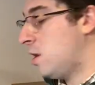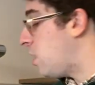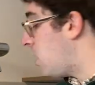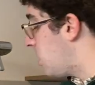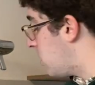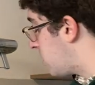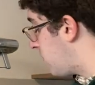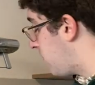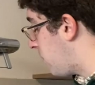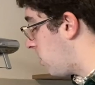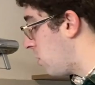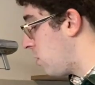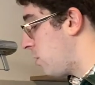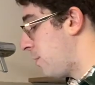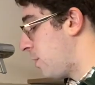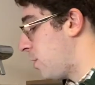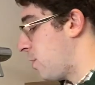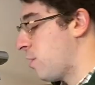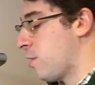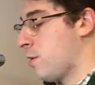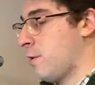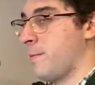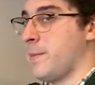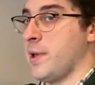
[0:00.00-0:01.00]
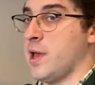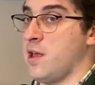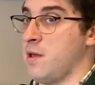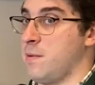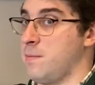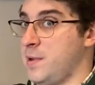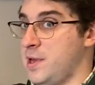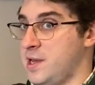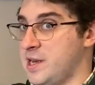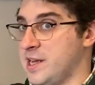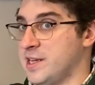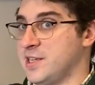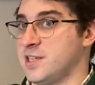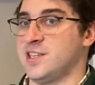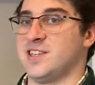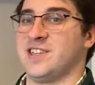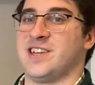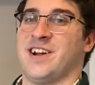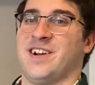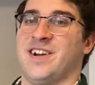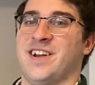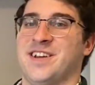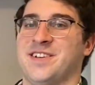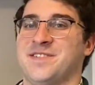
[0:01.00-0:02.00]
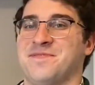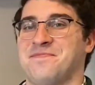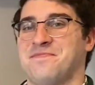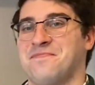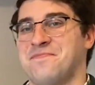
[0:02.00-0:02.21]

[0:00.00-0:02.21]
A smaller burner may be necessary.